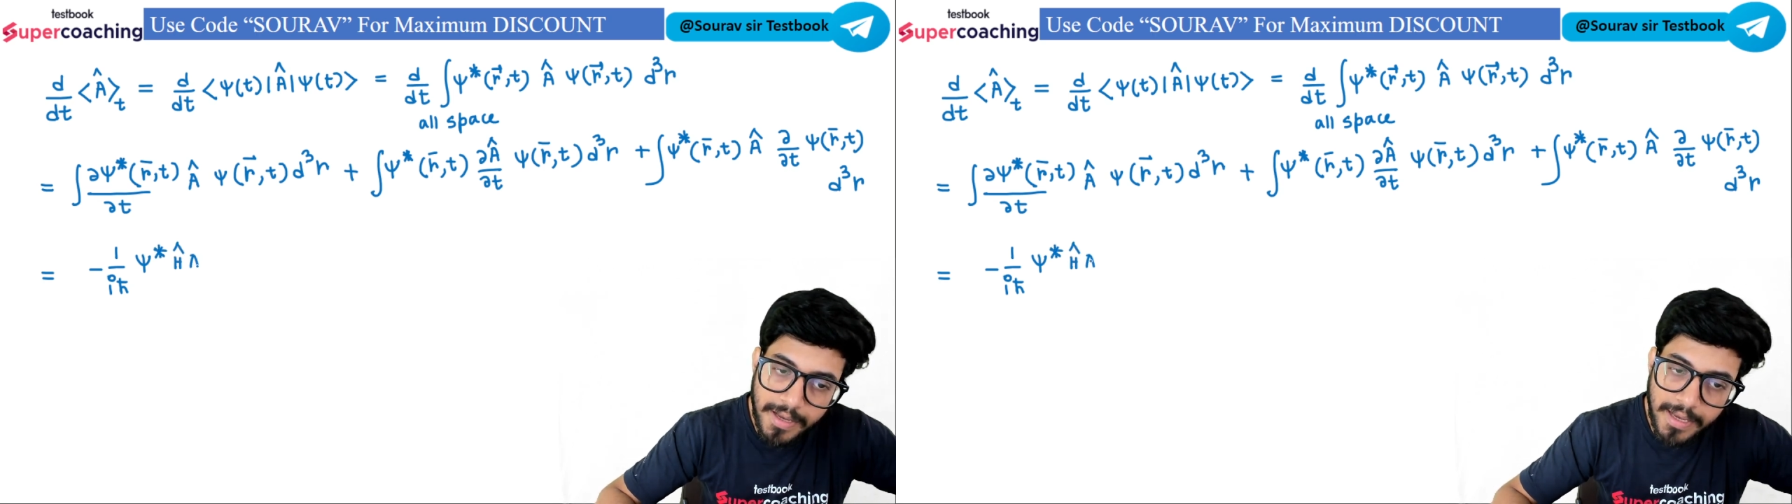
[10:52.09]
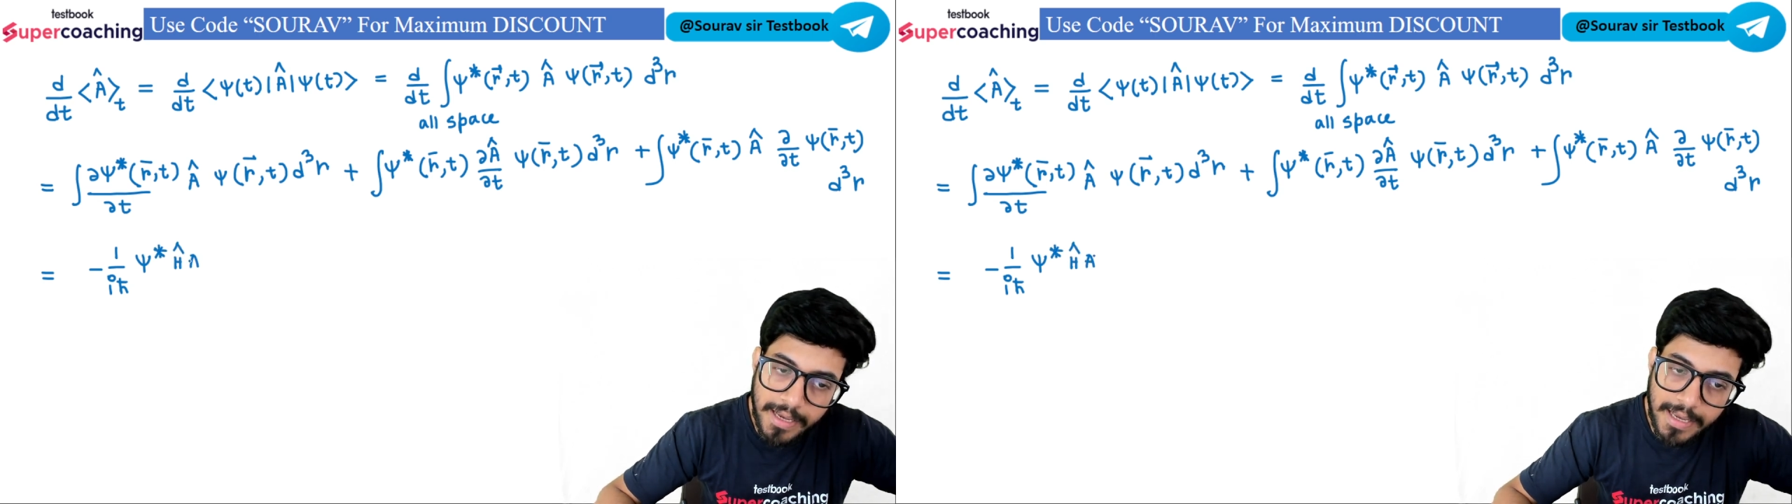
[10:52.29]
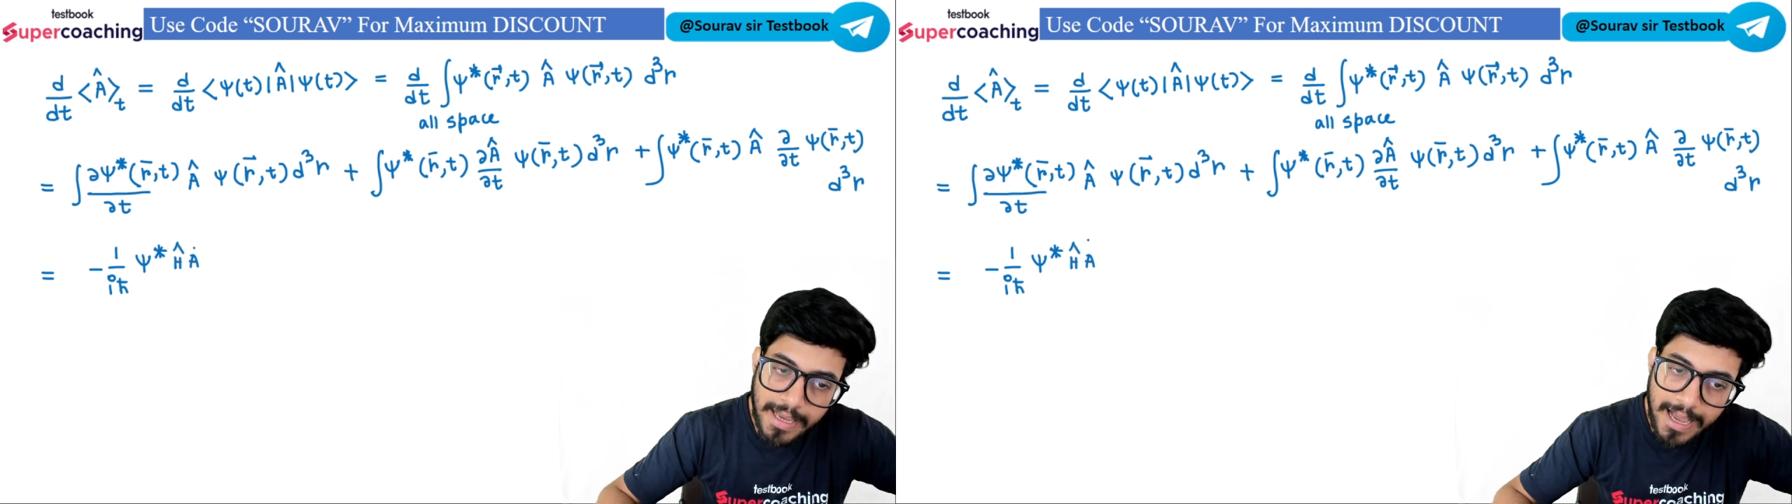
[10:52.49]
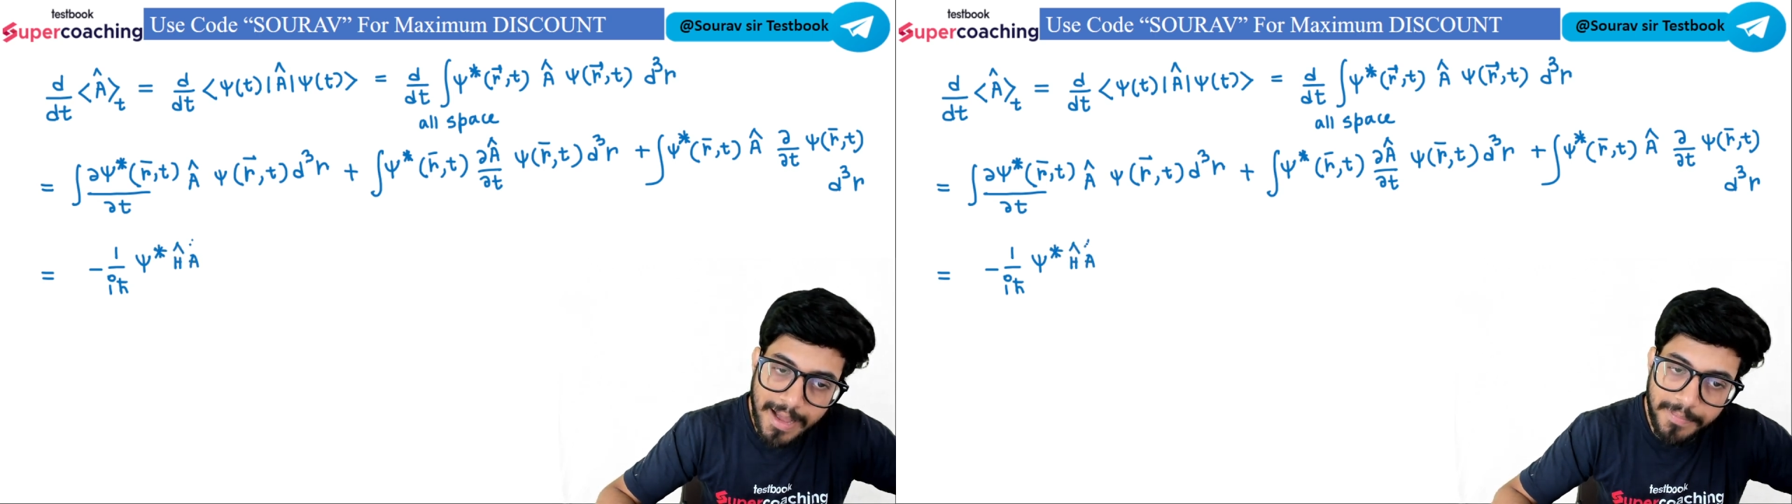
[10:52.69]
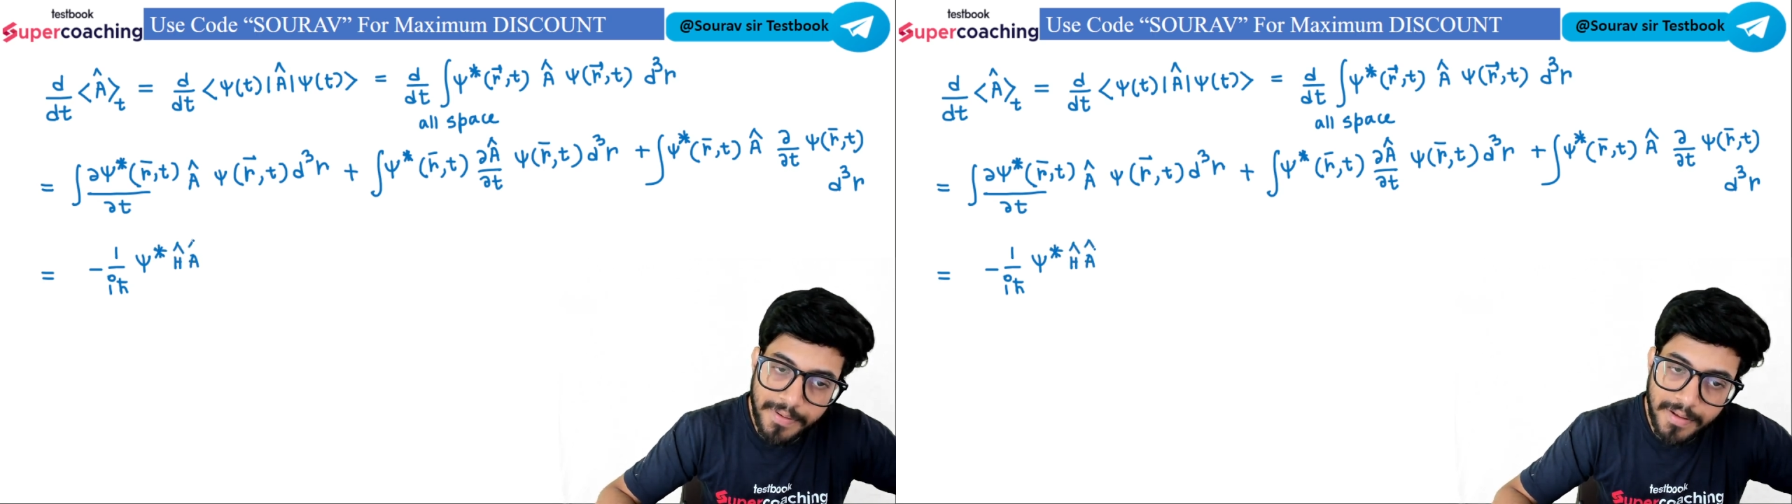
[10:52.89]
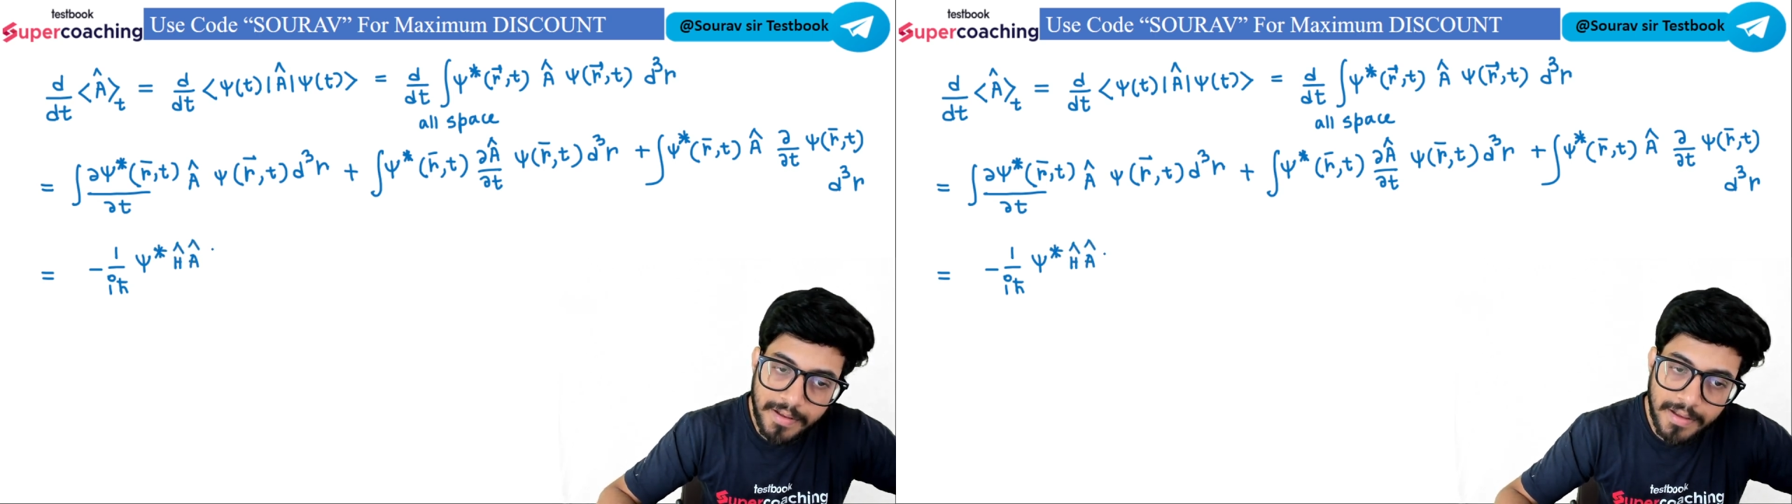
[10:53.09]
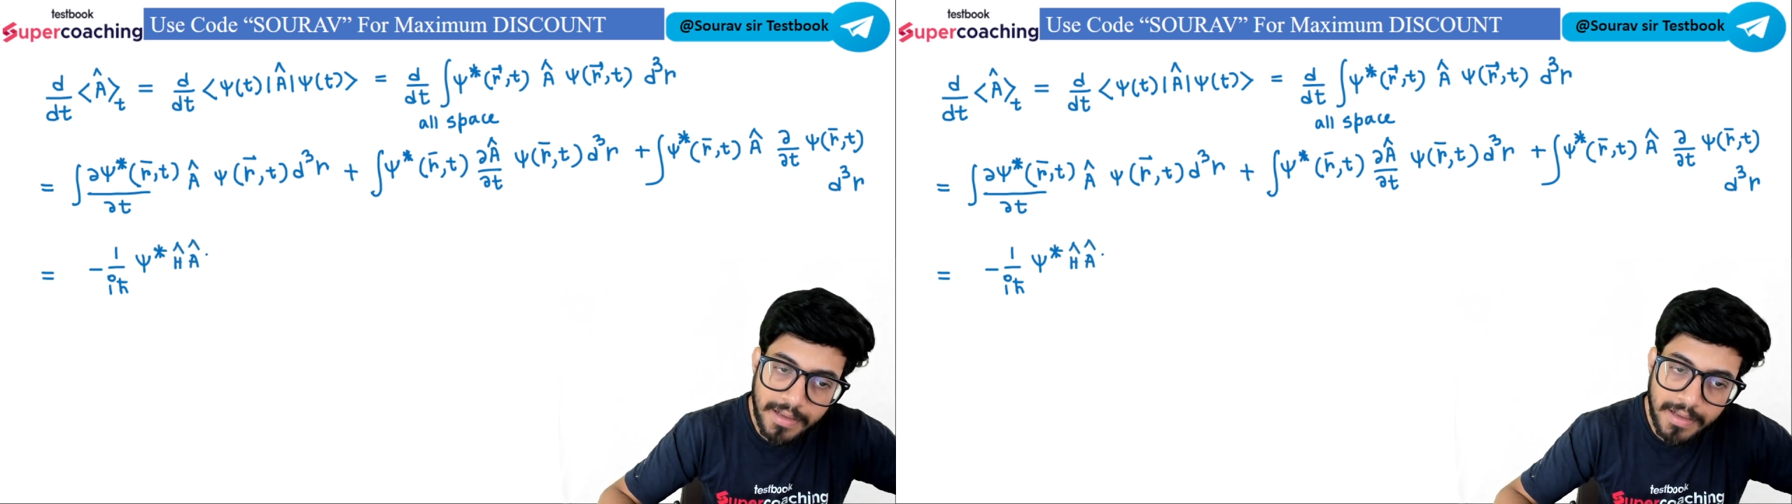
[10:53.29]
a cap